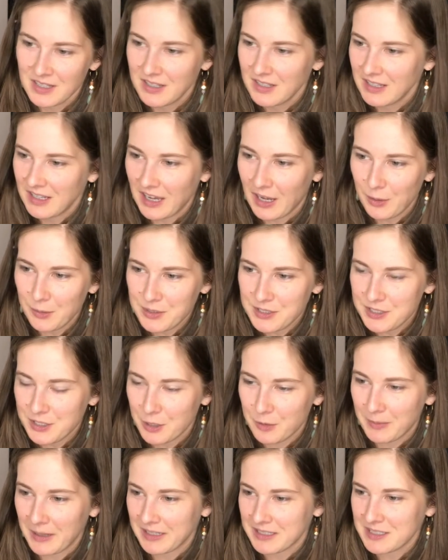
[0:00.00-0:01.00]
I always go
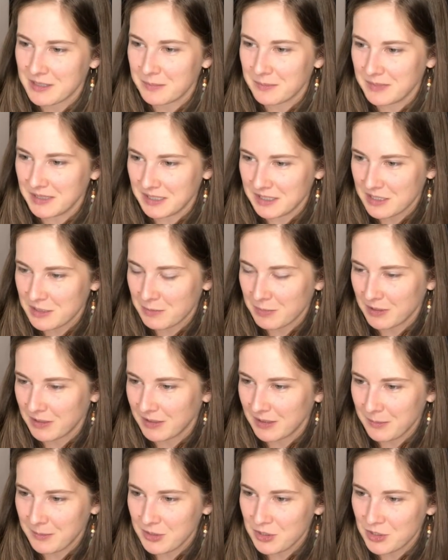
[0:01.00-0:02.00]
back to meats, but
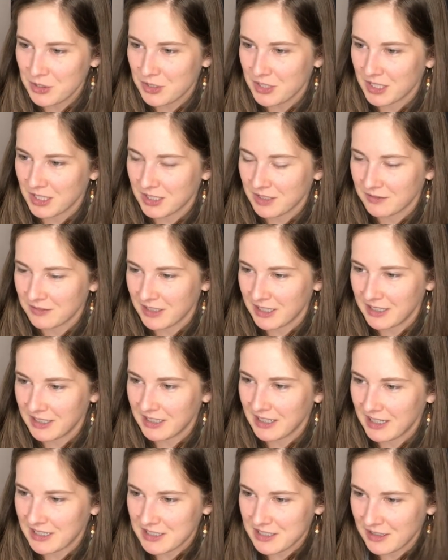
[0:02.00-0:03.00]
let me just think of like,
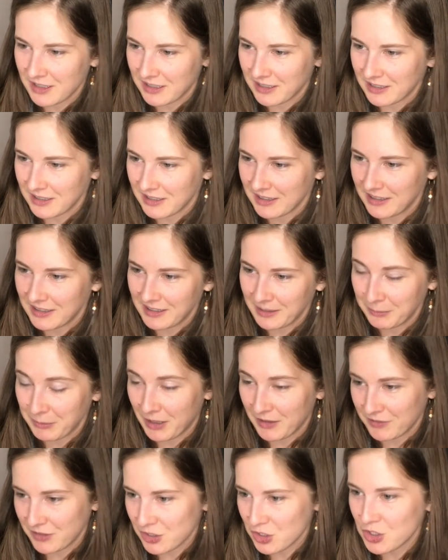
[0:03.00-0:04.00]
as like, I'm
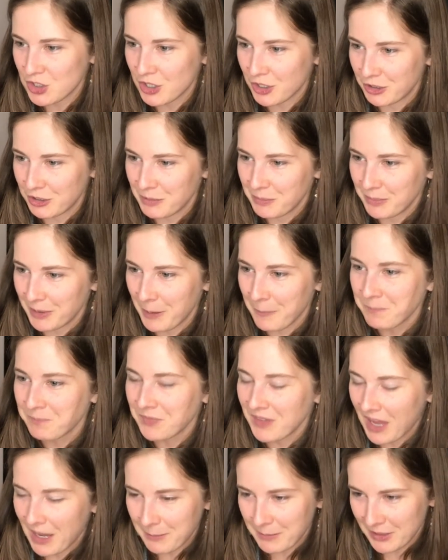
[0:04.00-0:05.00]
not a vegetarian, but
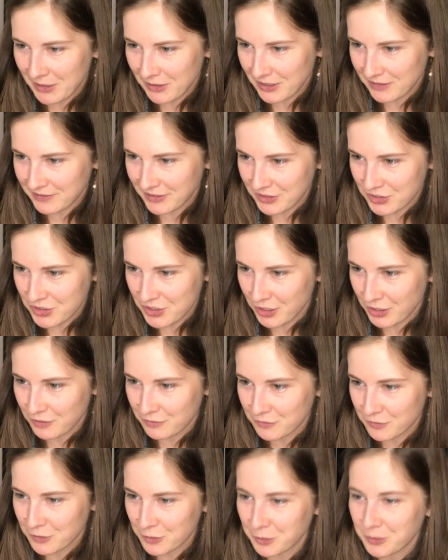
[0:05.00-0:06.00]
I make a lot of vegetarian
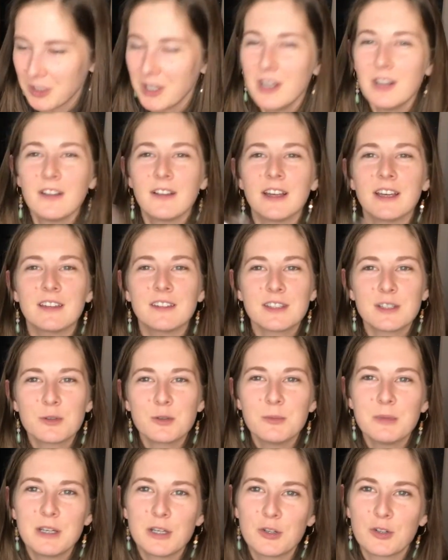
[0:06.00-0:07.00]
food. Like this would
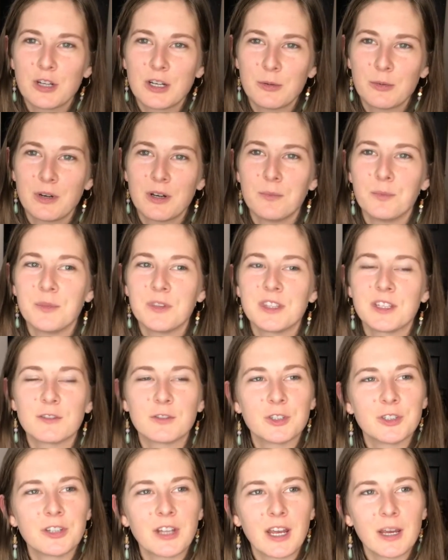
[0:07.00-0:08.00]
be a great one with
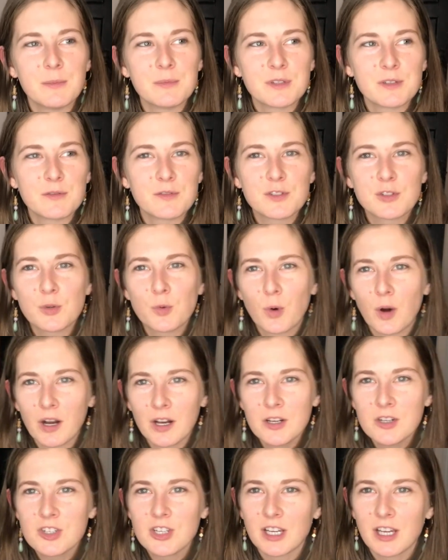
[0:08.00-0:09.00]
different types of
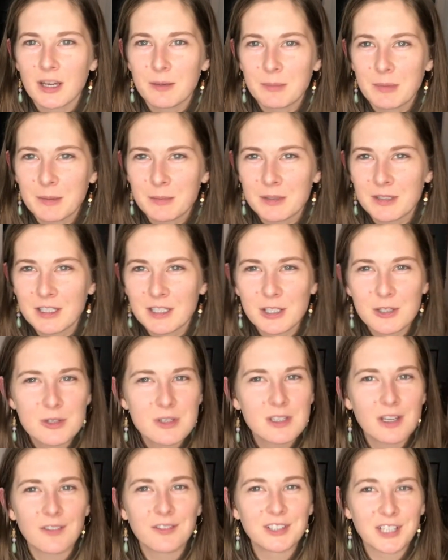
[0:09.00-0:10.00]
squash, like maybe like you
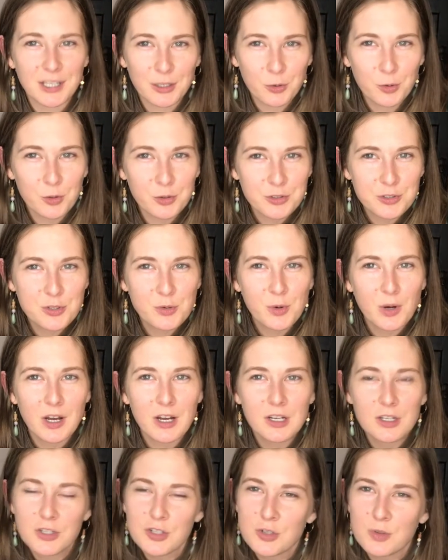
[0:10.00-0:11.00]
stuff an acorn
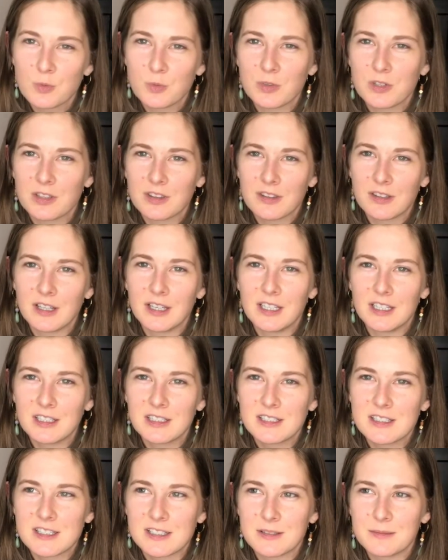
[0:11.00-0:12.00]
squash with like
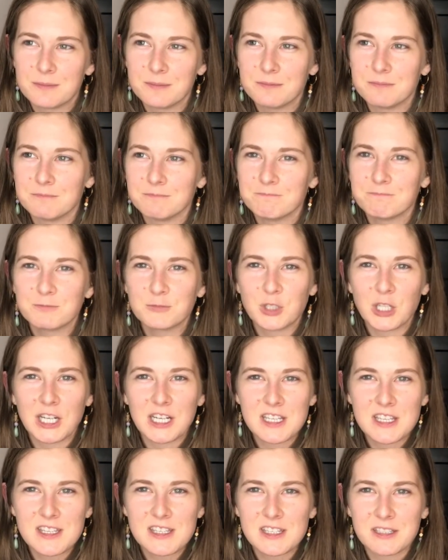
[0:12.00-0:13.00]
some
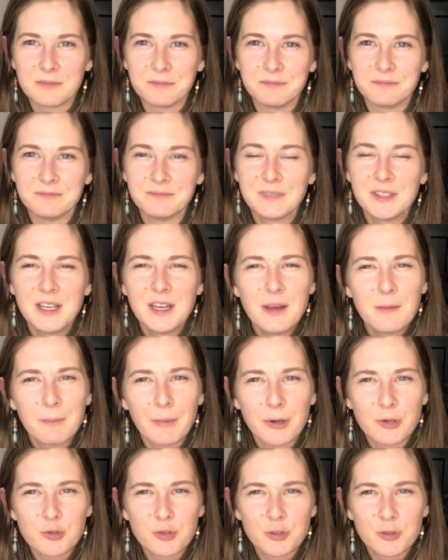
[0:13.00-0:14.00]
rice and
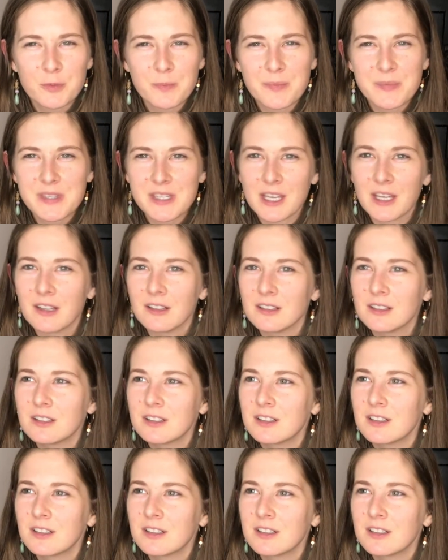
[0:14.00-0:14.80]
mushrooms and